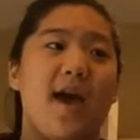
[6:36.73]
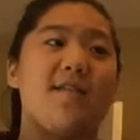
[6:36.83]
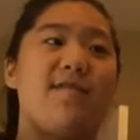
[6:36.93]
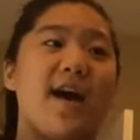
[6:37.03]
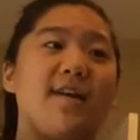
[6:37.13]

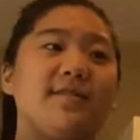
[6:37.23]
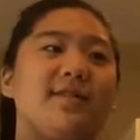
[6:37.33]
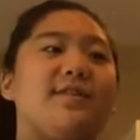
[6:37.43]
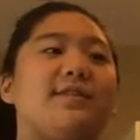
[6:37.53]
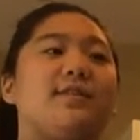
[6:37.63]
And VASP
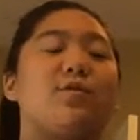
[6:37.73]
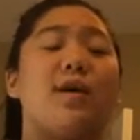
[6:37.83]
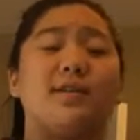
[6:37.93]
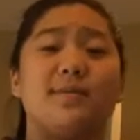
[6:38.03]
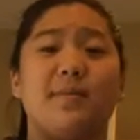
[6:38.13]
uses
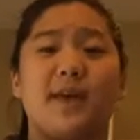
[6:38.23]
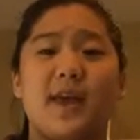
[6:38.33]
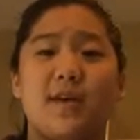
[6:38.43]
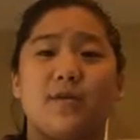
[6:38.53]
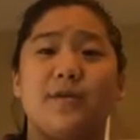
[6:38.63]
quantum
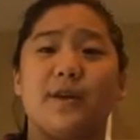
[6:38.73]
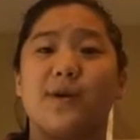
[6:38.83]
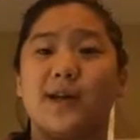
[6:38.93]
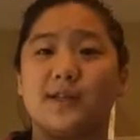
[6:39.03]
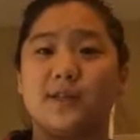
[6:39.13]
mechanical
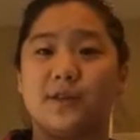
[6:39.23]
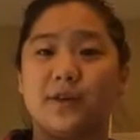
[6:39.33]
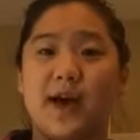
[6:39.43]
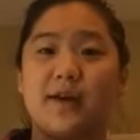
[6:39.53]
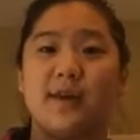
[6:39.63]
equations to
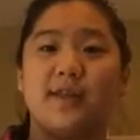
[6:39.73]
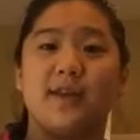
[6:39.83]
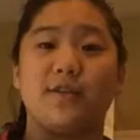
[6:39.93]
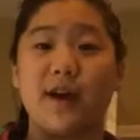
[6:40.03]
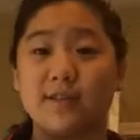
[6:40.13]
calculate
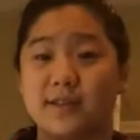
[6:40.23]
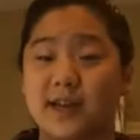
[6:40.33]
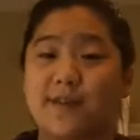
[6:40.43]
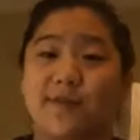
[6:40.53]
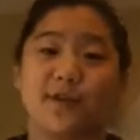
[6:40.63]
the ground
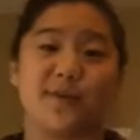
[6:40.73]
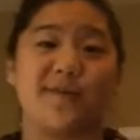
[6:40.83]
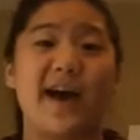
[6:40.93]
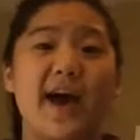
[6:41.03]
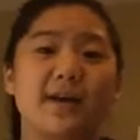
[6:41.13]
state of a group
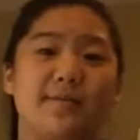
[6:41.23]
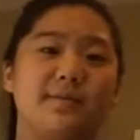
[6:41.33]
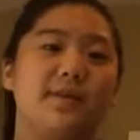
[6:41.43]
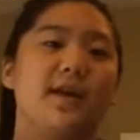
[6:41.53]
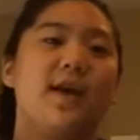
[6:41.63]
of
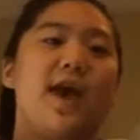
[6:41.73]
atoms.